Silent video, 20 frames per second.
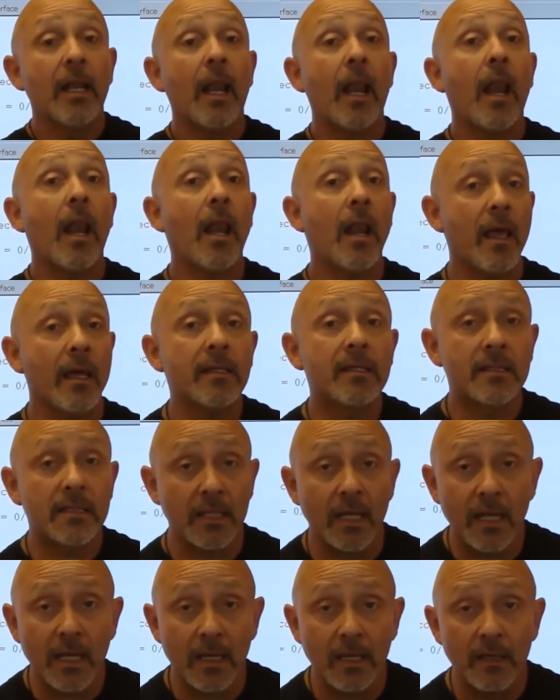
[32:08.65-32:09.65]
Let's
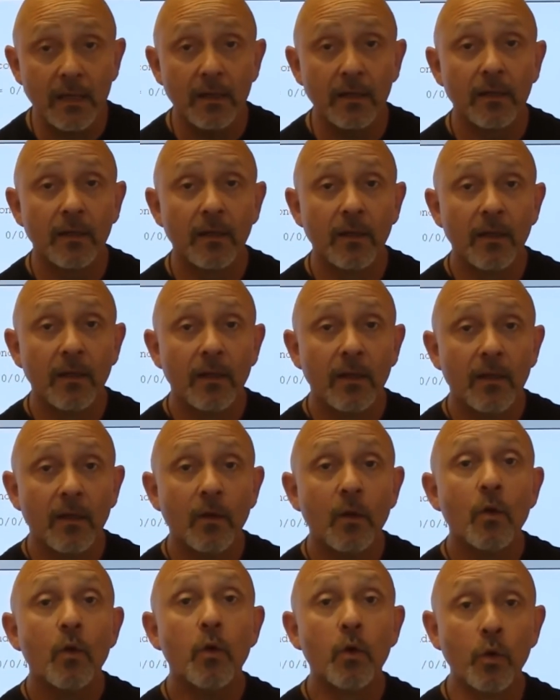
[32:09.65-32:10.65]
see
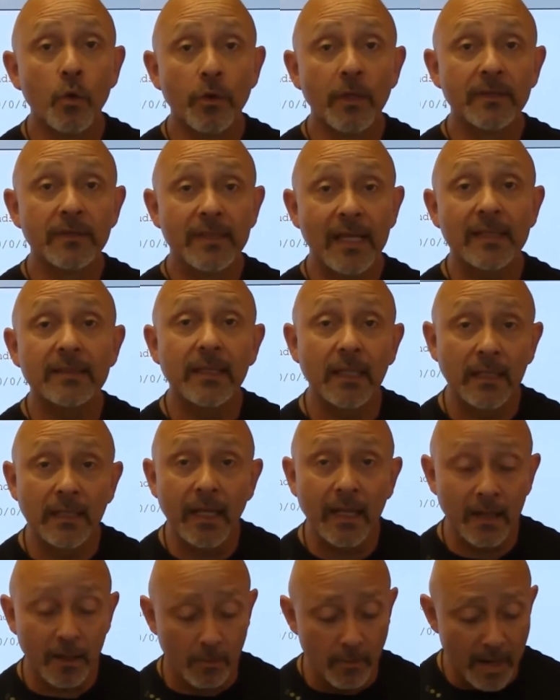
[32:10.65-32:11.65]
who the
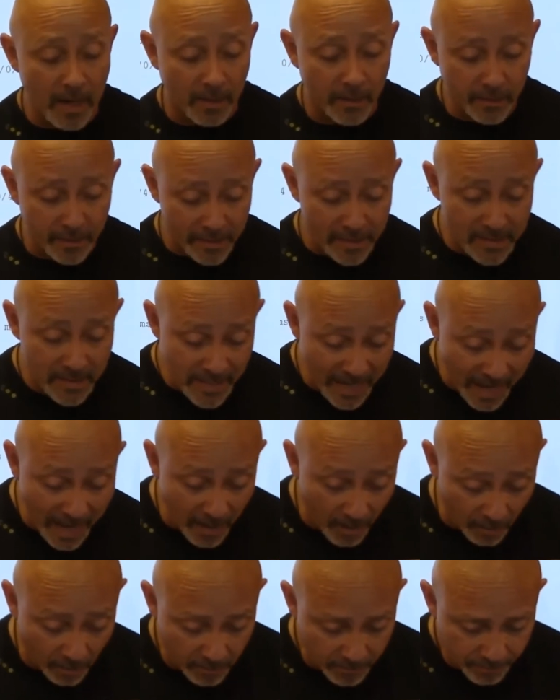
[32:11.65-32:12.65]
designated router is
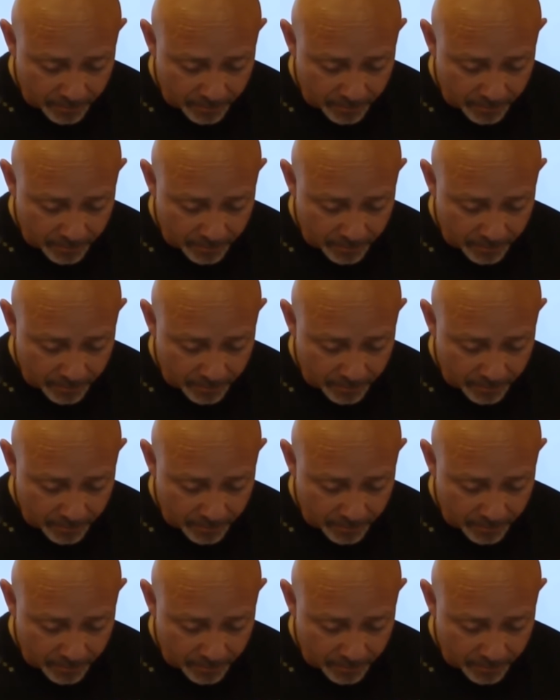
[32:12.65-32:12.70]
now.